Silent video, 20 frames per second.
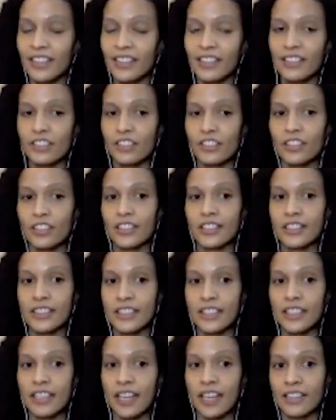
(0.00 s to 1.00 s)
necessarily
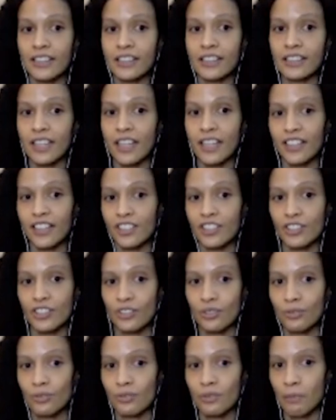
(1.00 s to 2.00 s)
seen as attached
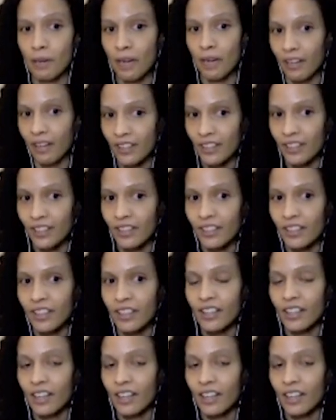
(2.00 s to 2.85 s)
to the body